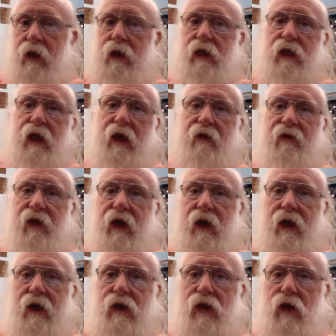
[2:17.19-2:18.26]
instead of
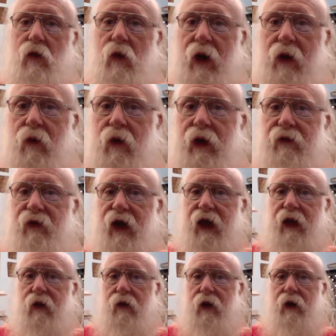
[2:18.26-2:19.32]
getting a square wave
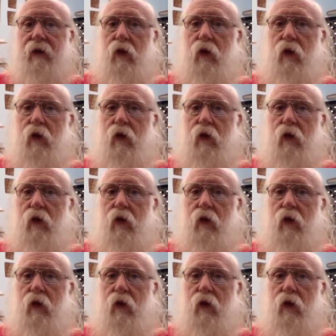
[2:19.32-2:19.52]
out,